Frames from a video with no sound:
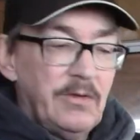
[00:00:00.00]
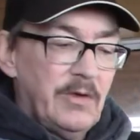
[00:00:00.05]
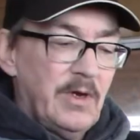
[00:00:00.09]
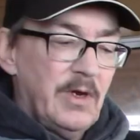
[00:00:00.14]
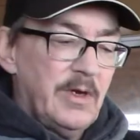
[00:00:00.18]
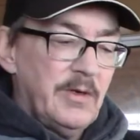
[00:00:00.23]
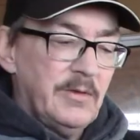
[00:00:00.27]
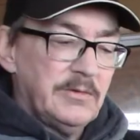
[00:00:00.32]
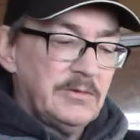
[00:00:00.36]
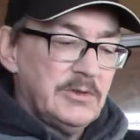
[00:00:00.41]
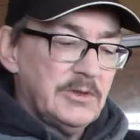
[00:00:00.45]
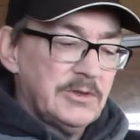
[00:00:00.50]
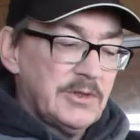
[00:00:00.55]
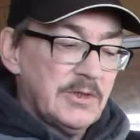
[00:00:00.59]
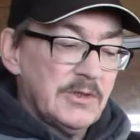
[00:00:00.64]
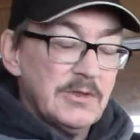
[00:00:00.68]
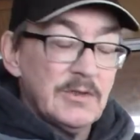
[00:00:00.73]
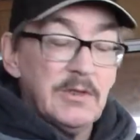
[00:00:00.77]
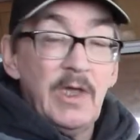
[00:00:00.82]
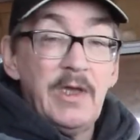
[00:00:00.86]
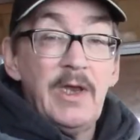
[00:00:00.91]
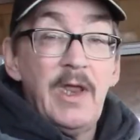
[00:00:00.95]
at just a
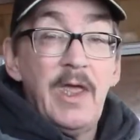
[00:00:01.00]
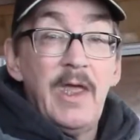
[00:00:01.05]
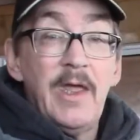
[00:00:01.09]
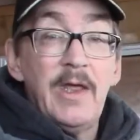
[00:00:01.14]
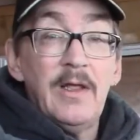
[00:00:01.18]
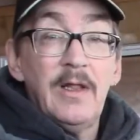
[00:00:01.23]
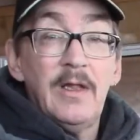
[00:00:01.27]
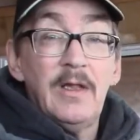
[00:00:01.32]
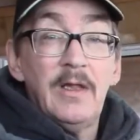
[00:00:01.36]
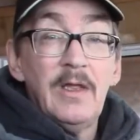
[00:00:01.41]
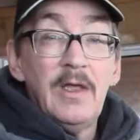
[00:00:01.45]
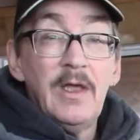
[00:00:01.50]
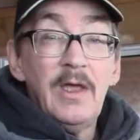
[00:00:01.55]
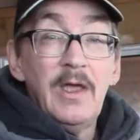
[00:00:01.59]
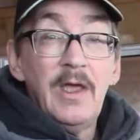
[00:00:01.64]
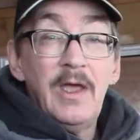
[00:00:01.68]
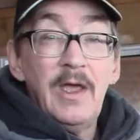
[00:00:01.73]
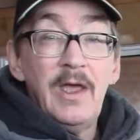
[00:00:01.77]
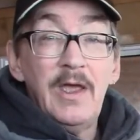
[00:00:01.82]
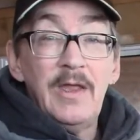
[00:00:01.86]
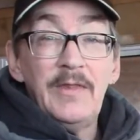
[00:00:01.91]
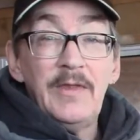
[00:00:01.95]
slight angle,
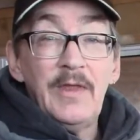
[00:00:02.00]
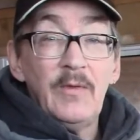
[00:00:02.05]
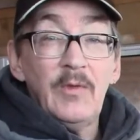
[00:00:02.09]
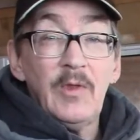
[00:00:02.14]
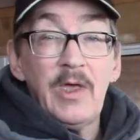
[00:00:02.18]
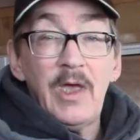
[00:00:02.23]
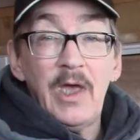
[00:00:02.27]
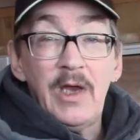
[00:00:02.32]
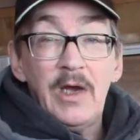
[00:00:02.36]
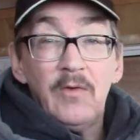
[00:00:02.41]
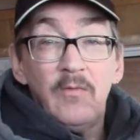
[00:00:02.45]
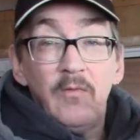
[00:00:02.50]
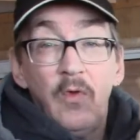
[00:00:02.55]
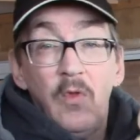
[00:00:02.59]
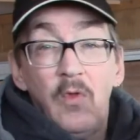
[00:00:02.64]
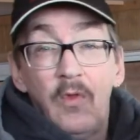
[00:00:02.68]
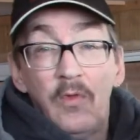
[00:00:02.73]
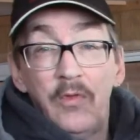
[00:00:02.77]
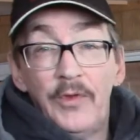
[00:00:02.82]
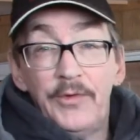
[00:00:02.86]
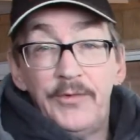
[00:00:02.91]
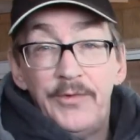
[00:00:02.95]
and they will kind of
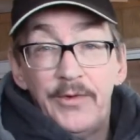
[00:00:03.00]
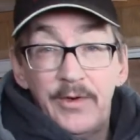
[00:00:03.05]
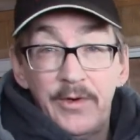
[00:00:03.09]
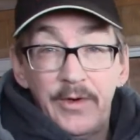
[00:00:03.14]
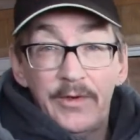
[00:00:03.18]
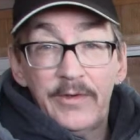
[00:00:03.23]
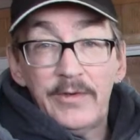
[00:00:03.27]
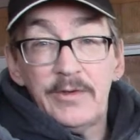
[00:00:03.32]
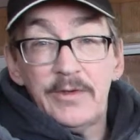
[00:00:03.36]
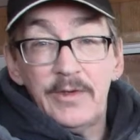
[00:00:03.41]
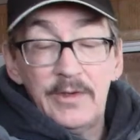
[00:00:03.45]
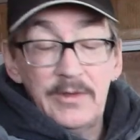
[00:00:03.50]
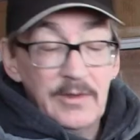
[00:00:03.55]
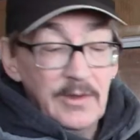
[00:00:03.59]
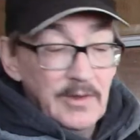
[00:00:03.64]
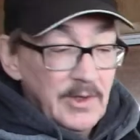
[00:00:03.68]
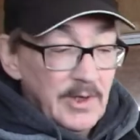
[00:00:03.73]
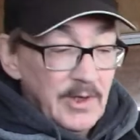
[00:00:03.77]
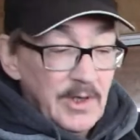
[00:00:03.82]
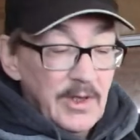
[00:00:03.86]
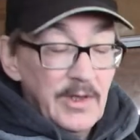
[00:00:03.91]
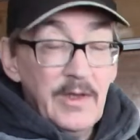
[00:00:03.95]
roll the dirt, and
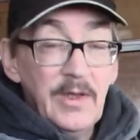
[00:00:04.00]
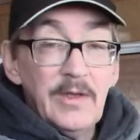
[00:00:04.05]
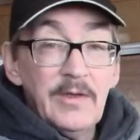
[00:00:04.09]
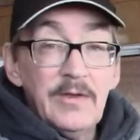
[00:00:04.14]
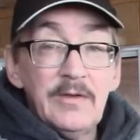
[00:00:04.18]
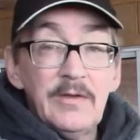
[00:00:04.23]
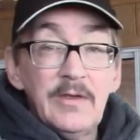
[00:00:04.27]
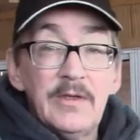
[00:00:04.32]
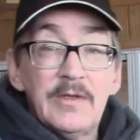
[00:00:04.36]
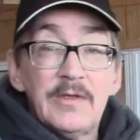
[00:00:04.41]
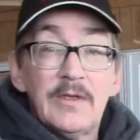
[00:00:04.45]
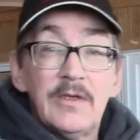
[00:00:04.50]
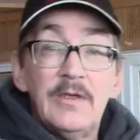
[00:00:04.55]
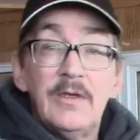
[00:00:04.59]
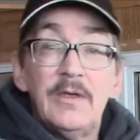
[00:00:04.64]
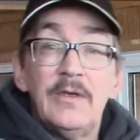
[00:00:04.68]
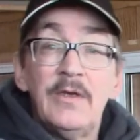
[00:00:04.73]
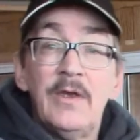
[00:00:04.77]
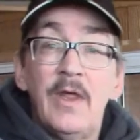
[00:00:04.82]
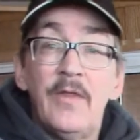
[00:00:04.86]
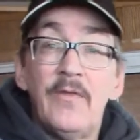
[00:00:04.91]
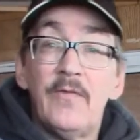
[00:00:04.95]
it's
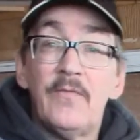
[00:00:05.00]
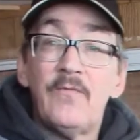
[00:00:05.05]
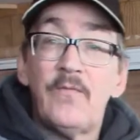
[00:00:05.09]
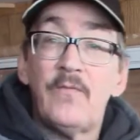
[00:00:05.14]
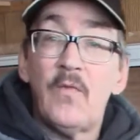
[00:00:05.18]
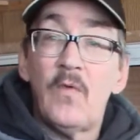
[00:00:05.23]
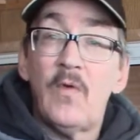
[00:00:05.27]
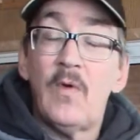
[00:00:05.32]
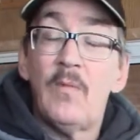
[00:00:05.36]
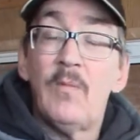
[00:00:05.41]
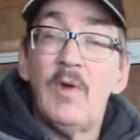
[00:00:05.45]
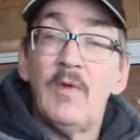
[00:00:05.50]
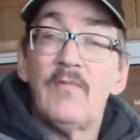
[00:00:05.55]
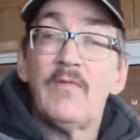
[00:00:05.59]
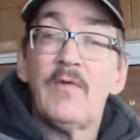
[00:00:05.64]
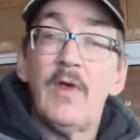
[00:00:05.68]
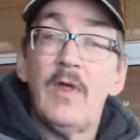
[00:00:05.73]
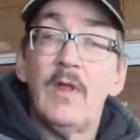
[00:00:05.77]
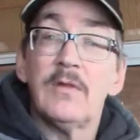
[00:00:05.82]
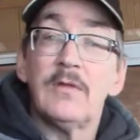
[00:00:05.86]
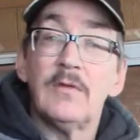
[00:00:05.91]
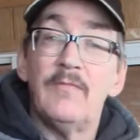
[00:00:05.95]
another form of
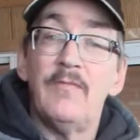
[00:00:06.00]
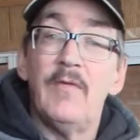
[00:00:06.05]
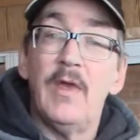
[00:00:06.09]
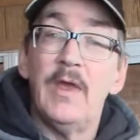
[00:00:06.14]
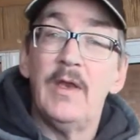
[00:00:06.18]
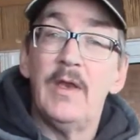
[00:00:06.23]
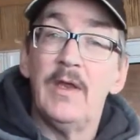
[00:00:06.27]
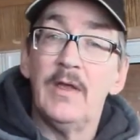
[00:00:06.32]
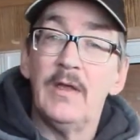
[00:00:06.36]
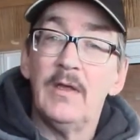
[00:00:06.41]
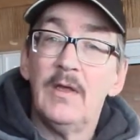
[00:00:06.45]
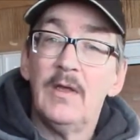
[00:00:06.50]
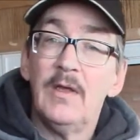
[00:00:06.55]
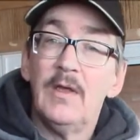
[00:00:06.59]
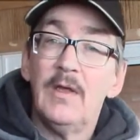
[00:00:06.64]
cultivating.